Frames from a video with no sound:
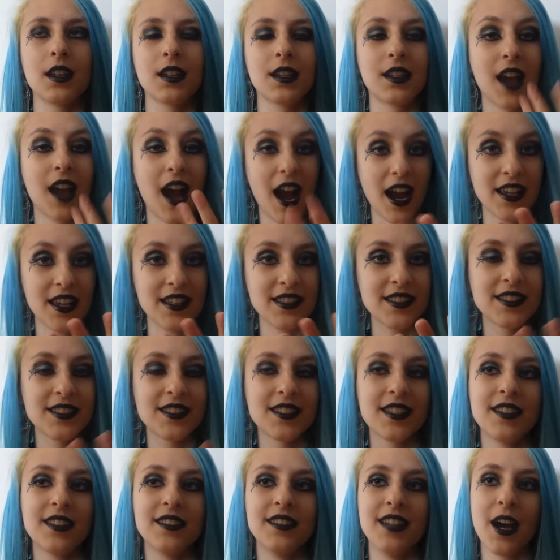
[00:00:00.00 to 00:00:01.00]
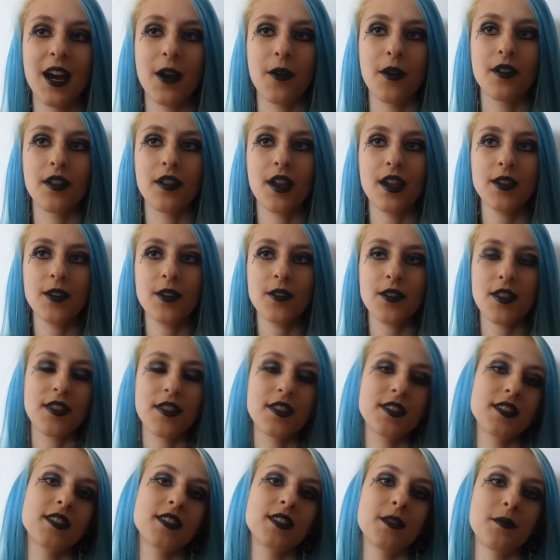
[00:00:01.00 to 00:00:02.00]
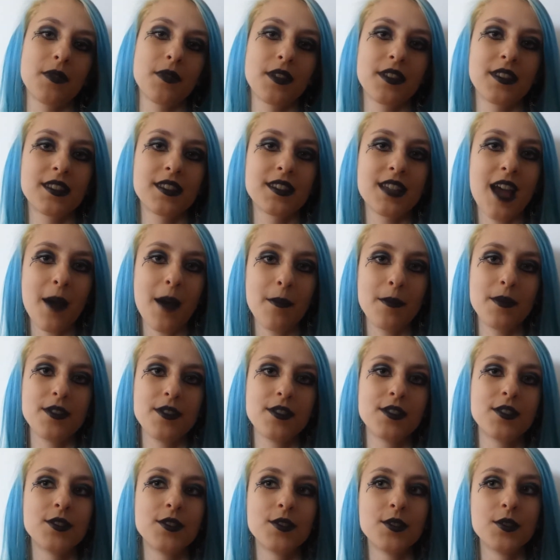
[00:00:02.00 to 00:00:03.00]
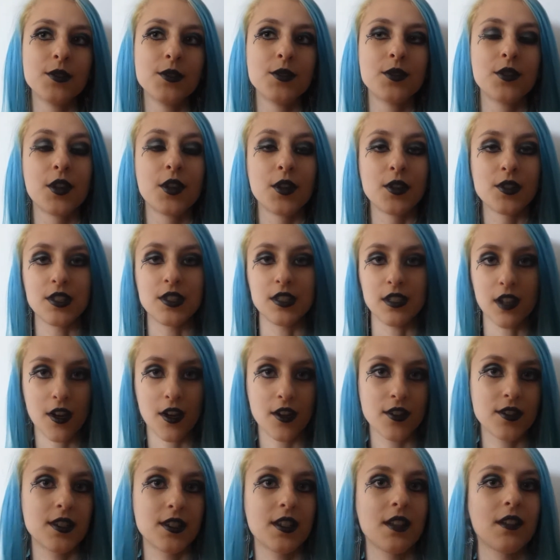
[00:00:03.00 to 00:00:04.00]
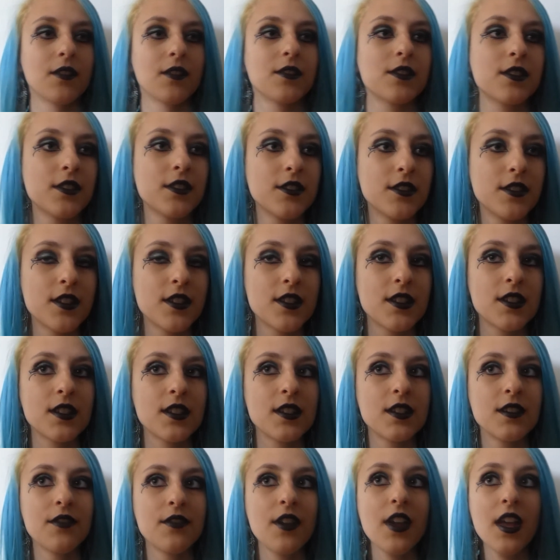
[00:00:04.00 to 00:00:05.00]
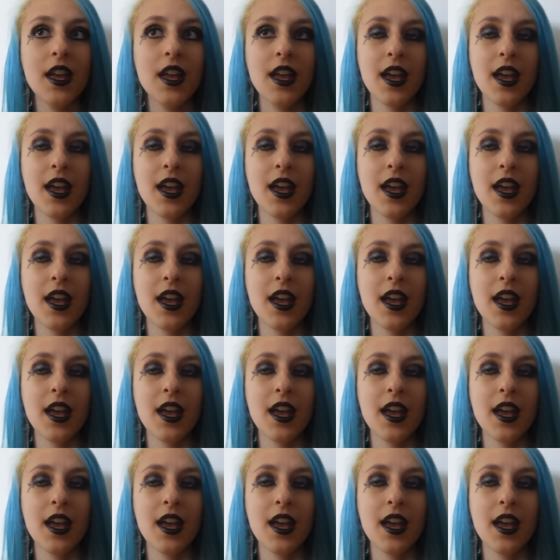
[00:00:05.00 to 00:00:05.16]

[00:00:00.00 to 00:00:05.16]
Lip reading: guys. Now, I know that this is something that happens to girls that aren't alternative